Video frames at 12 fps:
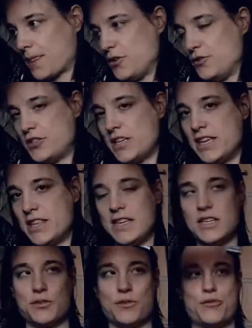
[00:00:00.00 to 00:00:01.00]
you see
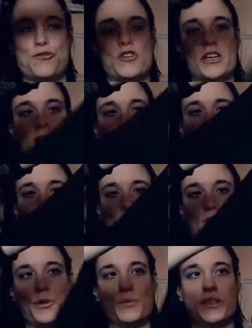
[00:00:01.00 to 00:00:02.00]
things on the front,
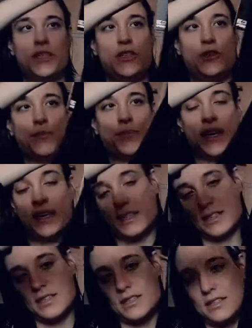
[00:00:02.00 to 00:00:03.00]
no one sees your
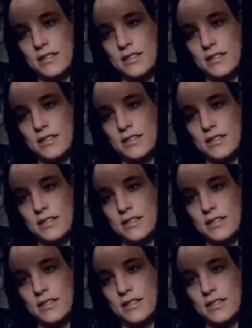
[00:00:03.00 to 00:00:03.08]
back,